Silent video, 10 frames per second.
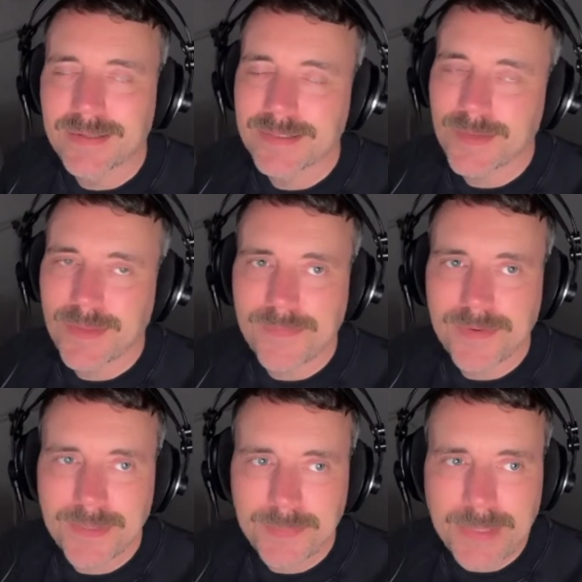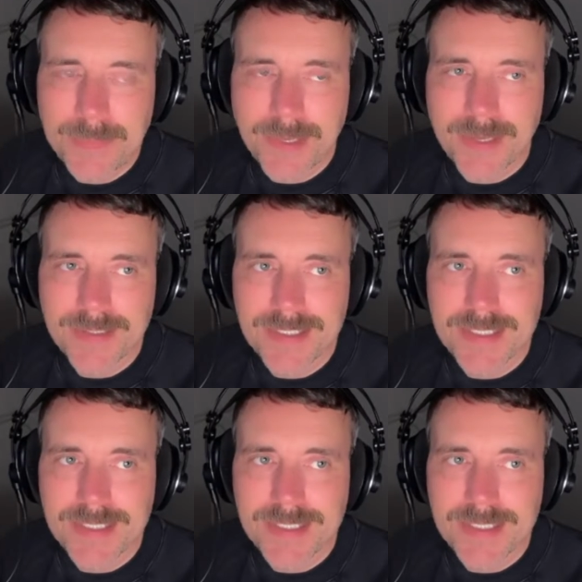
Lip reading: South African people,